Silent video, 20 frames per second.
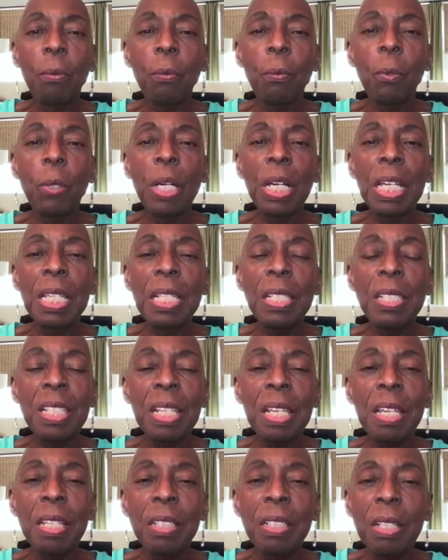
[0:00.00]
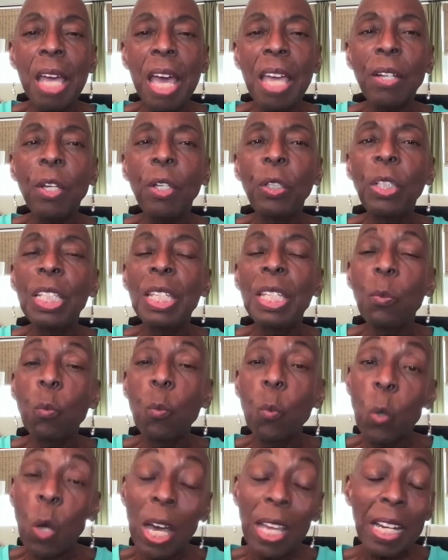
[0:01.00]
was not only
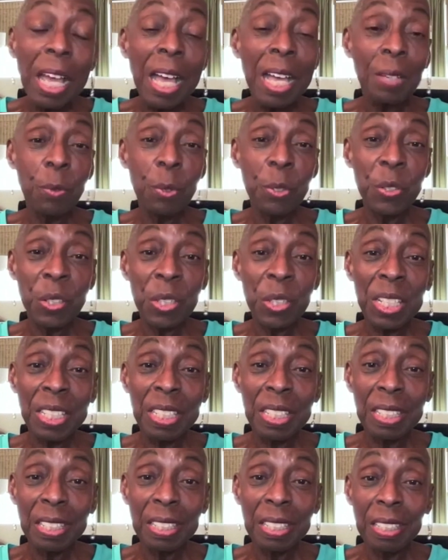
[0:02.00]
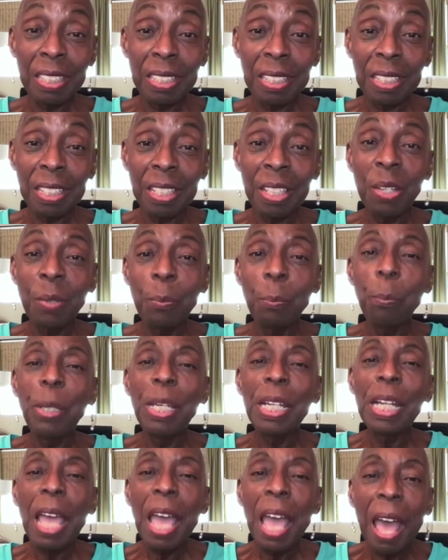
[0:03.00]
what I was thinking,
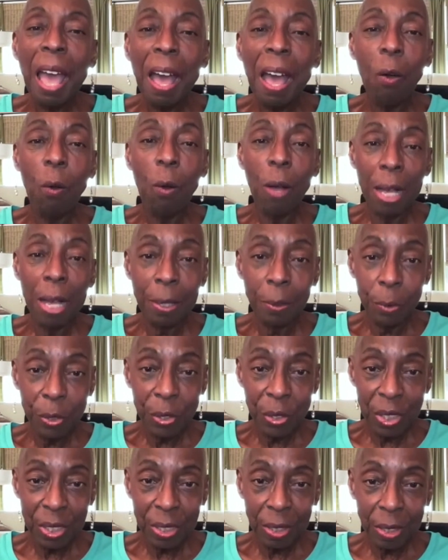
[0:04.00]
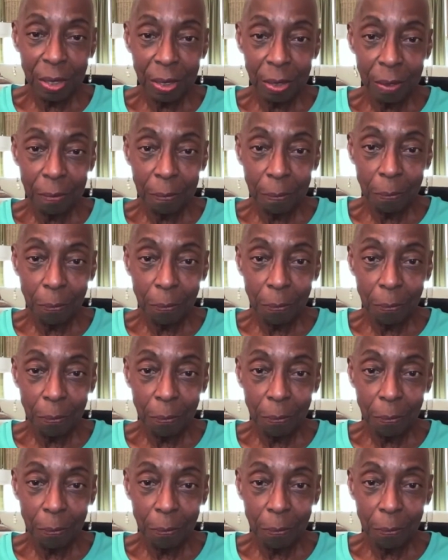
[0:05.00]
but how I was thinking.